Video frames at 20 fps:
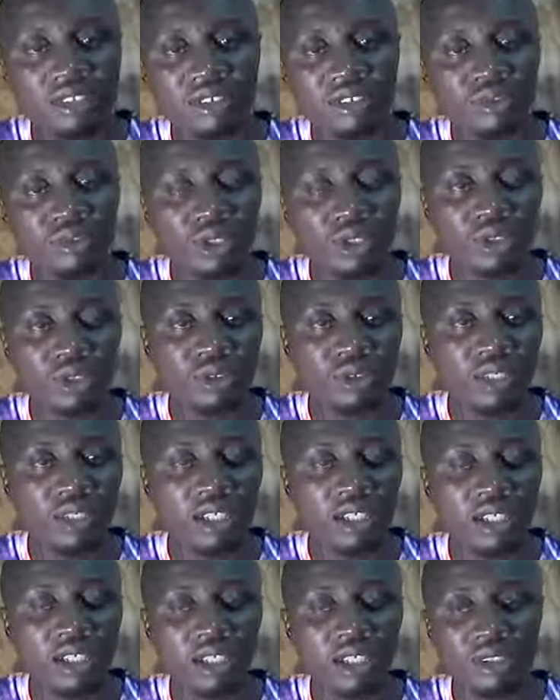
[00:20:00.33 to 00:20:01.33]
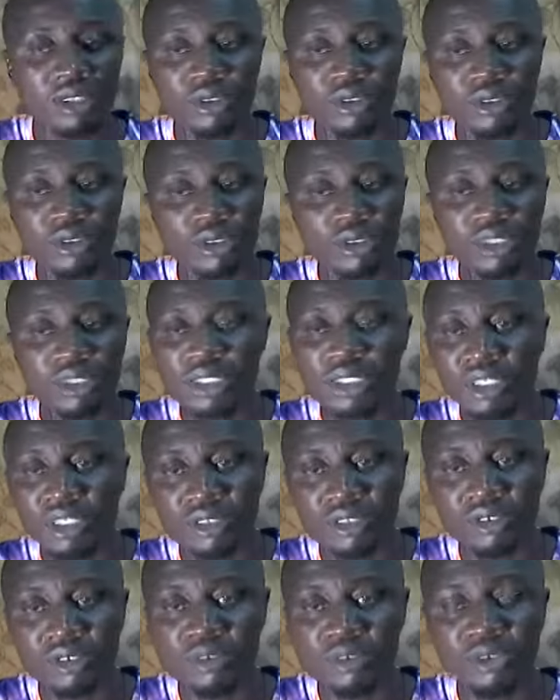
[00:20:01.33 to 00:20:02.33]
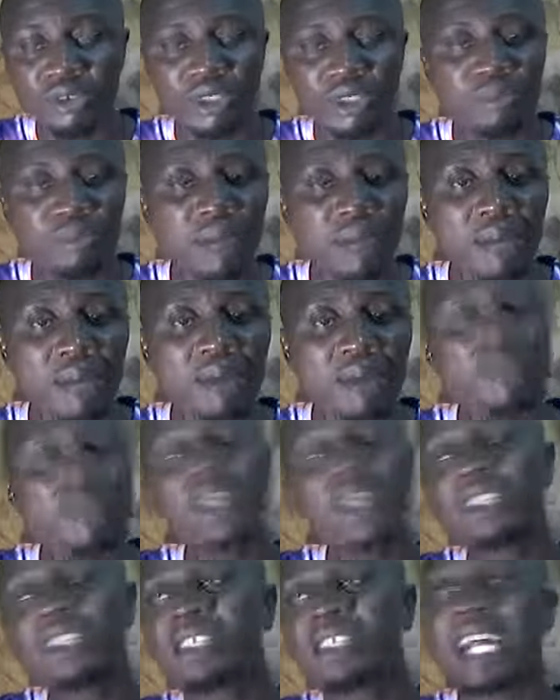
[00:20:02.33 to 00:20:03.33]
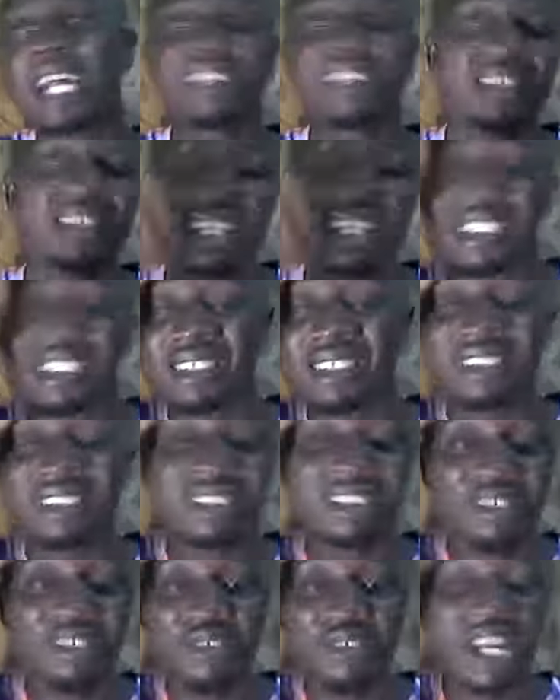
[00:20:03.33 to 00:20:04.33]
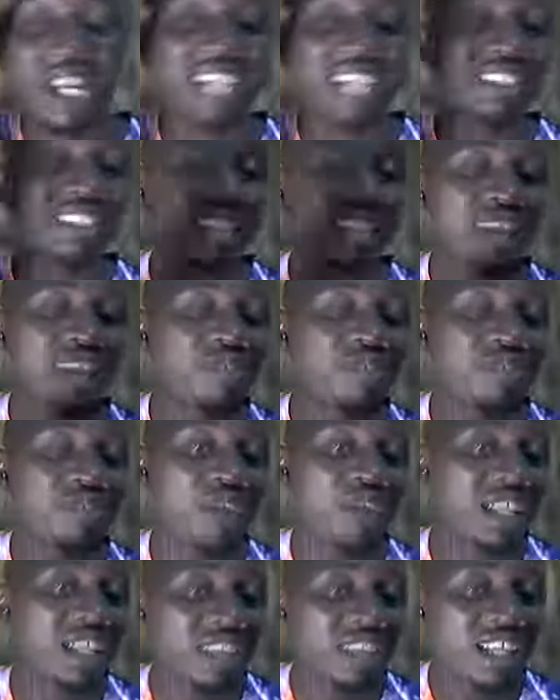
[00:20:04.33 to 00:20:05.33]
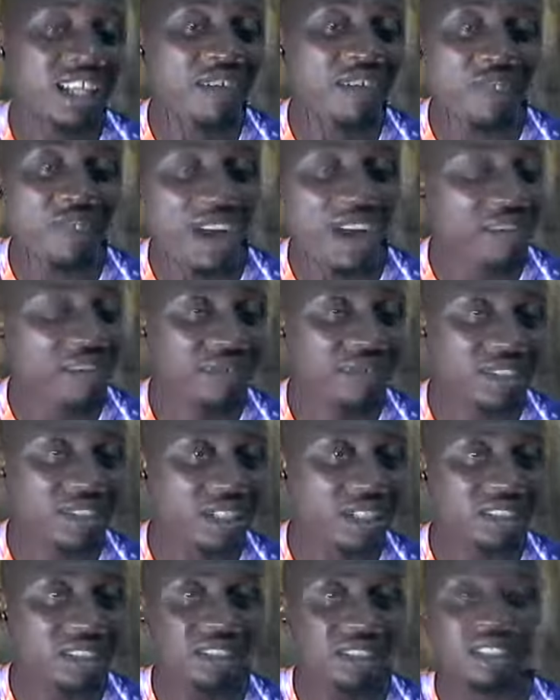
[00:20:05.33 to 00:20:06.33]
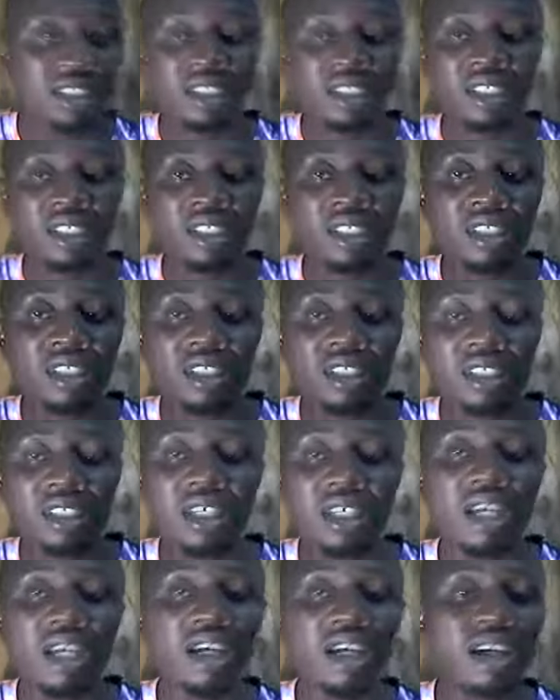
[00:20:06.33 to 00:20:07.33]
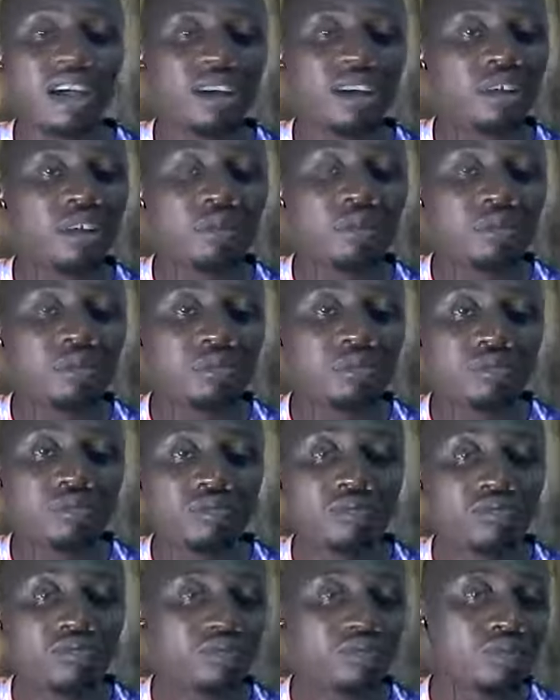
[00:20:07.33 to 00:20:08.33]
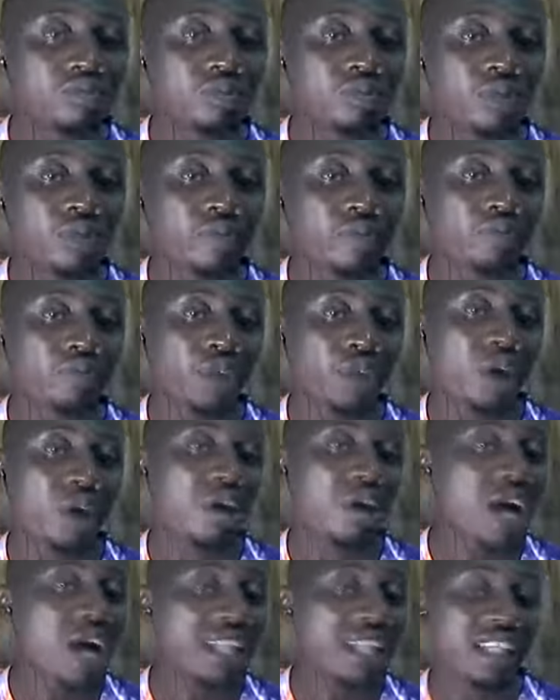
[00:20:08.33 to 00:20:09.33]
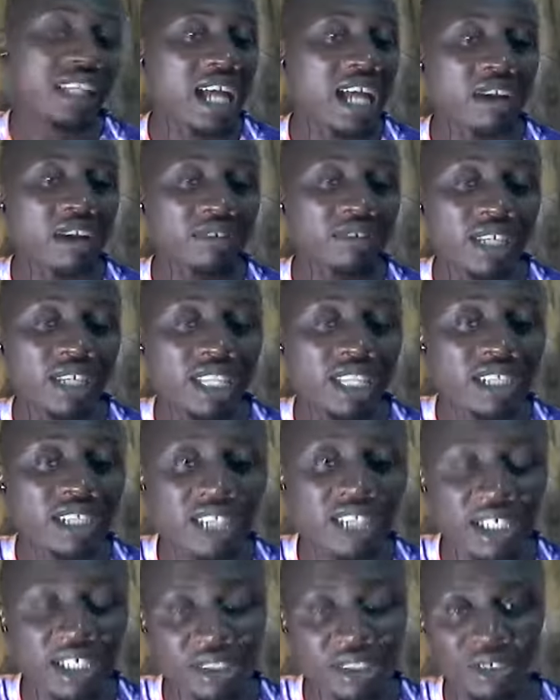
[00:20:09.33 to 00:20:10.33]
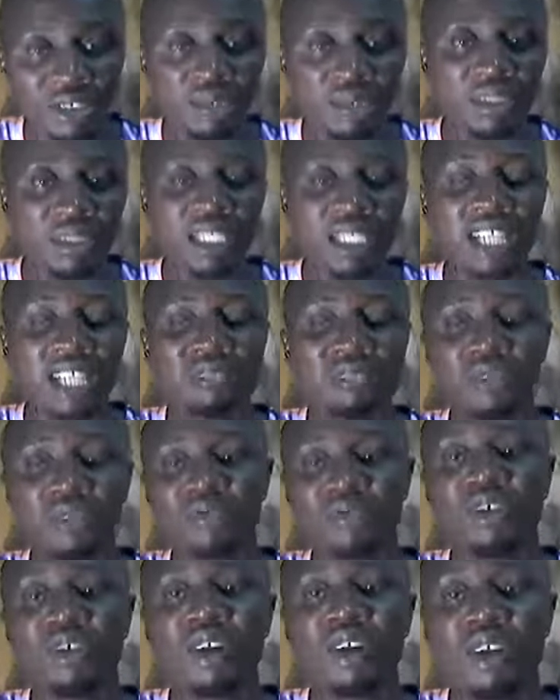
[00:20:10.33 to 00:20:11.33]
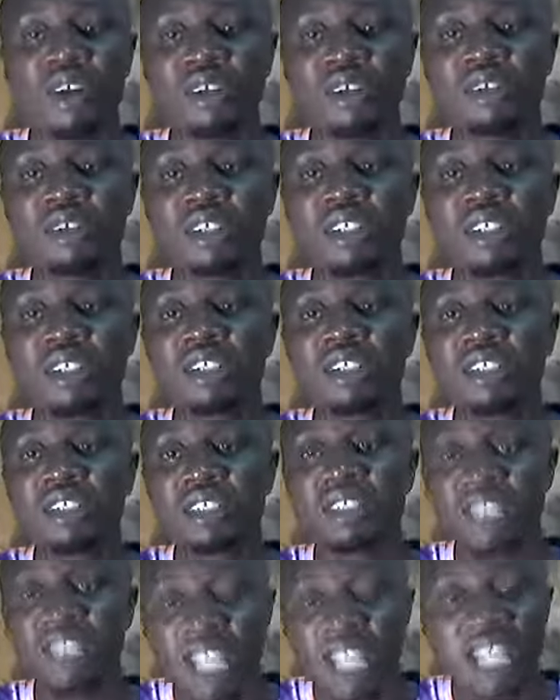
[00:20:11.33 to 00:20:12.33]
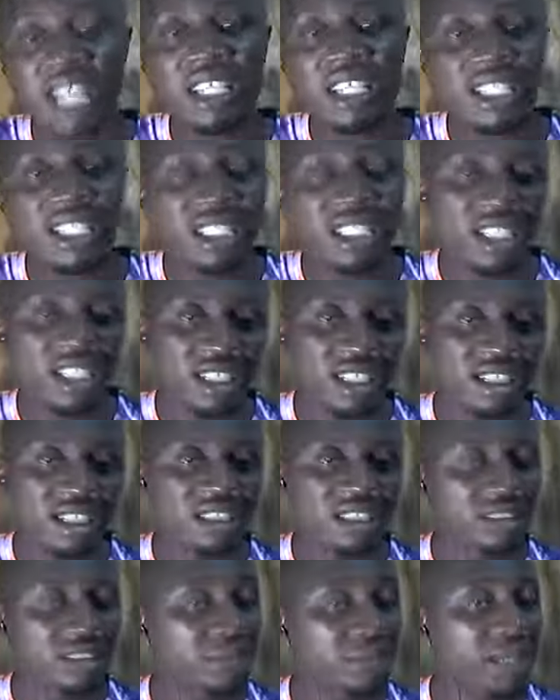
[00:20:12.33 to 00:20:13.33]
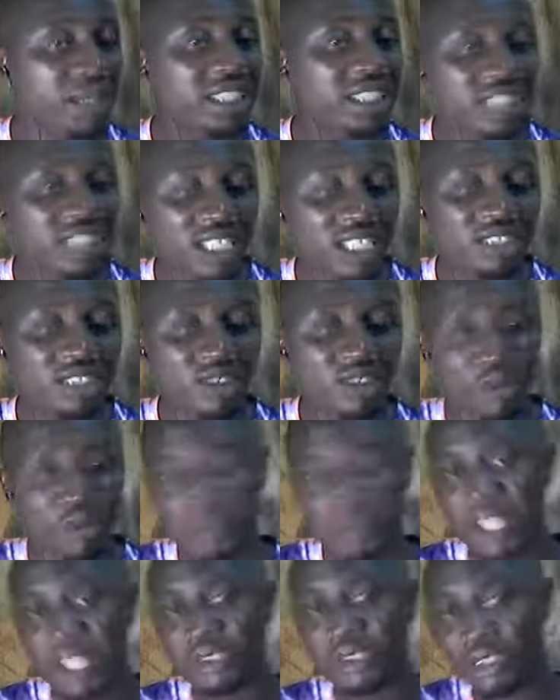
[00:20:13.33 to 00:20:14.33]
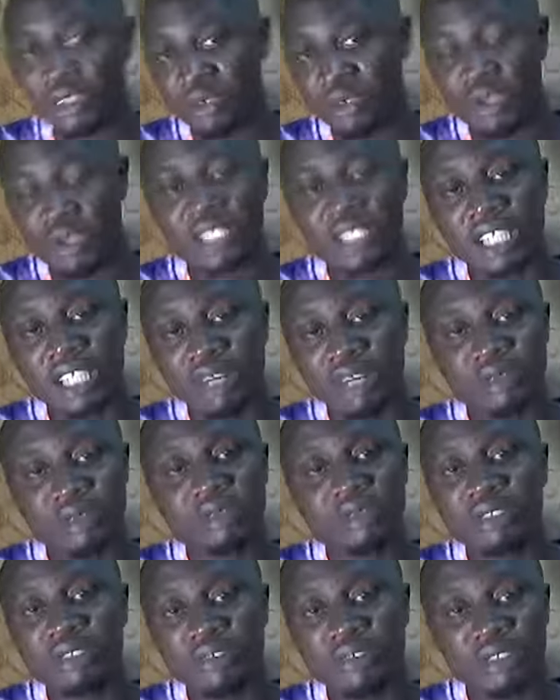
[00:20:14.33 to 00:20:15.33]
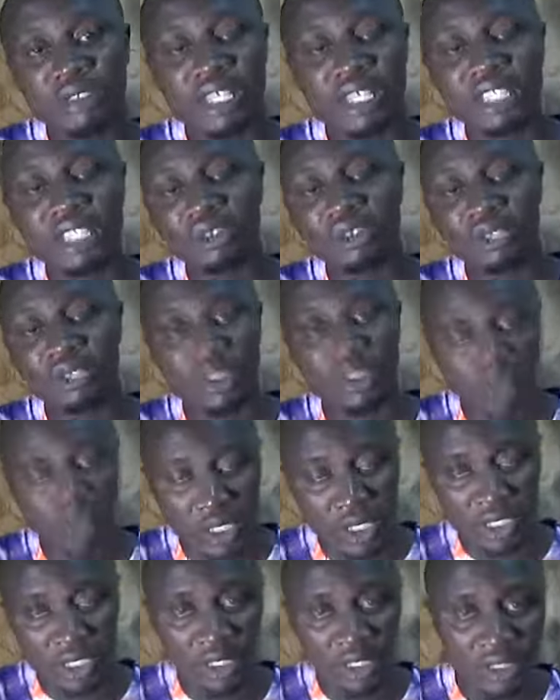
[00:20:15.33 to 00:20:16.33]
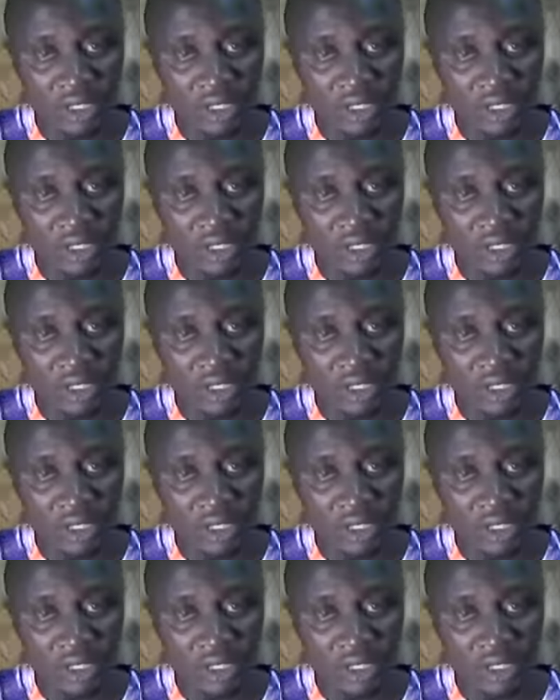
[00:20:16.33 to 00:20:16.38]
which use it to do it permanent. Well, at least if it can serve you for another 5 years, um, or another 100,000 kilometers before they start leaking again, it makes sense compared to the ones that won't even last you a week.